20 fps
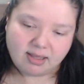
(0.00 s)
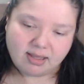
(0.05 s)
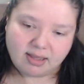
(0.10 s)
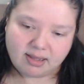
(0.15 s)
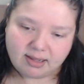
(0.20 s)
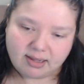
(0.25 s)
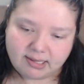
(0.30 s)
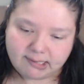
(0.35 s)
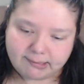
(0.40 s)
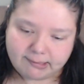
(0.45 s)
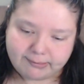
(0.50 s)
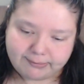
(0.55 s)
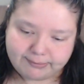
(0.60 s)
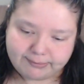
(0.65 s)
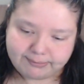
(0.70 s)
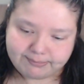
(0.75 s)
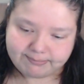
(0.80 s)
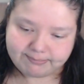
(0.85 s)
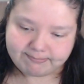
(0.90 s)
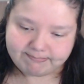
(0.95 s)

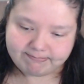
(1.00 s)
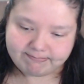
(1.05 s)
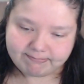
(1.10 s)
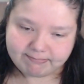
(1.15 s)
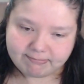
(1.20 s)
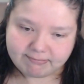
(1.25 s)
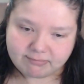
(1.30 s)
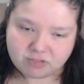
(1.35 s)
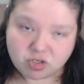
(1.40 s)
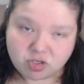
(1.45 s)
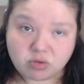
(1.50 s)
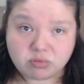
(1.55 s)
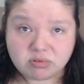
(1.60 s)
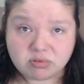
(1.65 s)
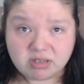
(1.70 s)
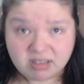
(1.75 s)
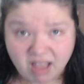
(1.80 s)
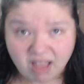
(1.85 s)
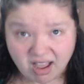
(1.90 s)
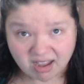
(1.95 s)
So
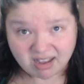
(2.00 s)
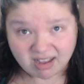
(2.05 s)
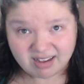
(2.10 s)
good luck.